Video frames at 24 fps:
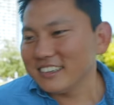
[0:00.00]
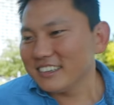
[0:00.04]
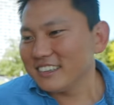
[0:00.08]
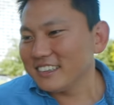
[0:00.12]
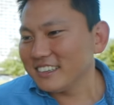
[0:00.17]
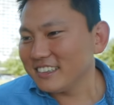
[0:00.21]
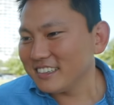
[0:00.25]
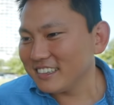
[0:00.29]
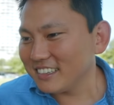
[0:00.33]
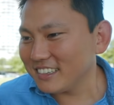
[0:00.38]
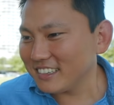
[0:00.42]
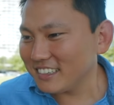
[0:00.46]

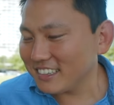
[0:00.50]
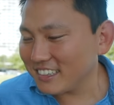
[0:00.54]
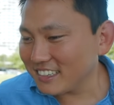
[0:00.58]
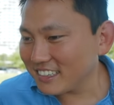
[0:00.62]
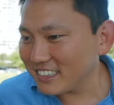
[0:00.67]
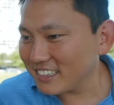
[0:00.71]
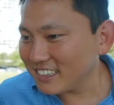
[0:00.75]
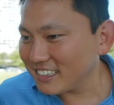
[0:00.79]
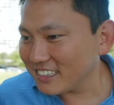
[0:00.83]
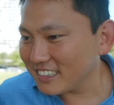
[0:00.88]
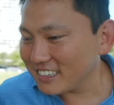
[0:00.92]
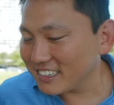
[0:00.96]

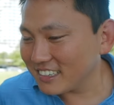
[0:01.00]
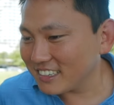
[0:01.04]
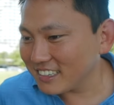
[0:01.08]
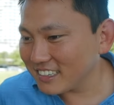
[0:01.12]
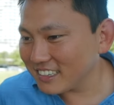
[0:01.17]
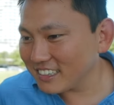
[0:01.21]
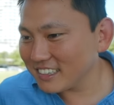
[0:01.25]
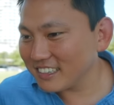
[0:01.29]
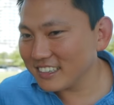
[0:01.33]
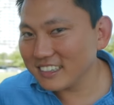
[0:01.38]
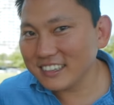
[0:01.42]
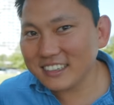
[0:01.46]

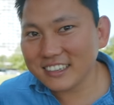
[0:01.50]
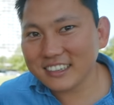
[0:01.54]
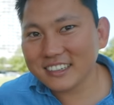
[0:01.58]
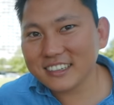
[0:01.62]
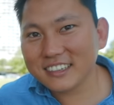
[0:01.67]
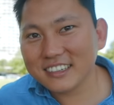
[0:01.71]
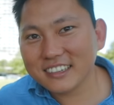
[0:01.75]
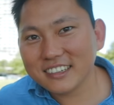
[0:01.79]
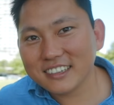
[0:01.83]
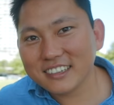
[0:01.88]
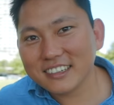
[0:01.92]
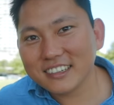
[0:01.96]

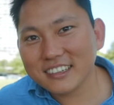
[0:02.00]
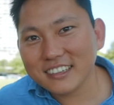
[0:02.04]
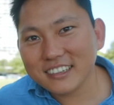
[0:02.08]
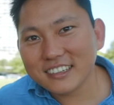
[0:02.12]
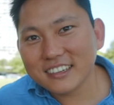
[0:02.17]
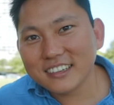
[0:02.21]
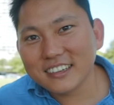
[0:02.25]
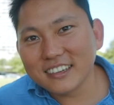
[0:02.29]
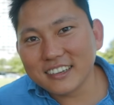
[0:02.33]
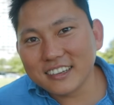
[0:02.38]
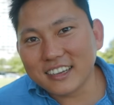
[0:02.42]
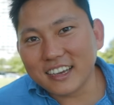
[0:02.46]

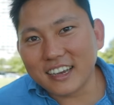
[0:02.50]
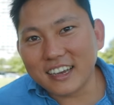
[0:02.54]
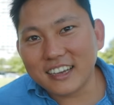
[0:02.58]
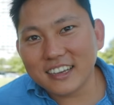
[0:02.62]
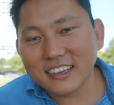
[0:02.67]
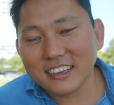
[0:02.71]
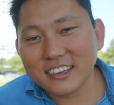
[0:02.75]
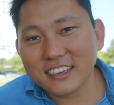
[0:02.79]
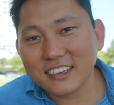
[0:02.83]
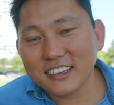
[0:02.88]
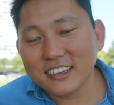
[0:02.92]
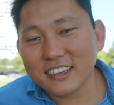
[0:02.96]

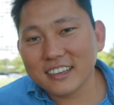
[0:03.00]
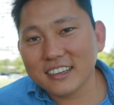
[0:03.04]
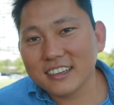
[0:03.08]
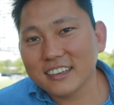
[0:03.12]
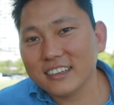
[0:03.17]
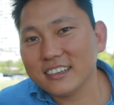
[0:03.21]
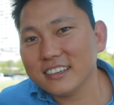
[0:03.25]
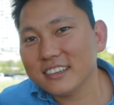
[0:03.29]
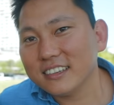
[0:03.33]
(not speaking)